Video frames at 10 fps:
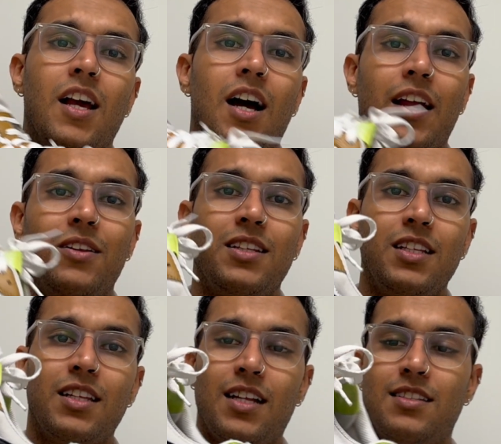I don't
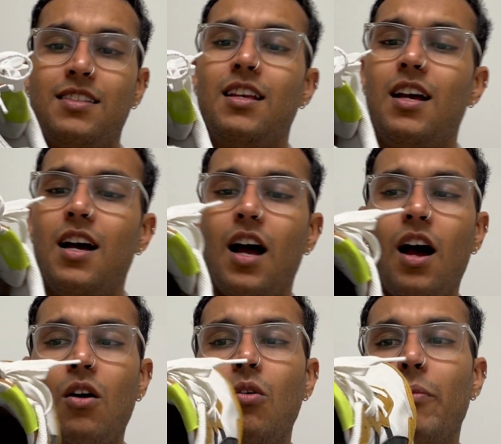think that's
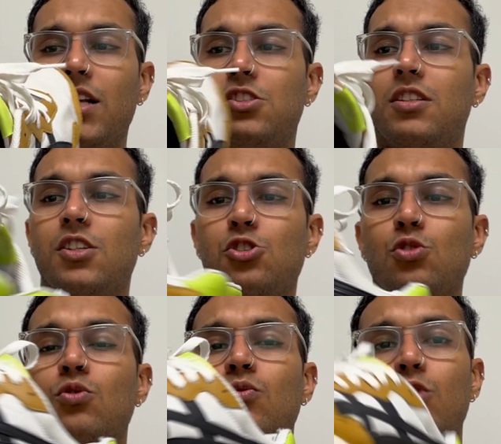how much this
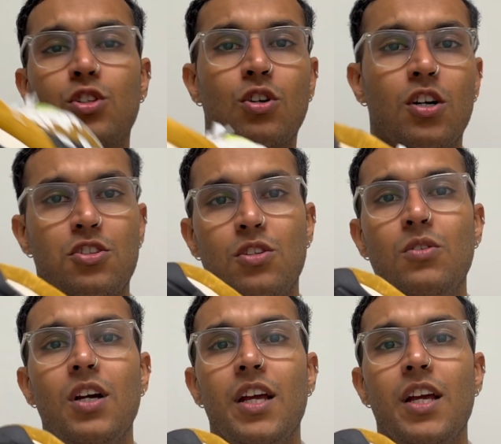shoe would cost you.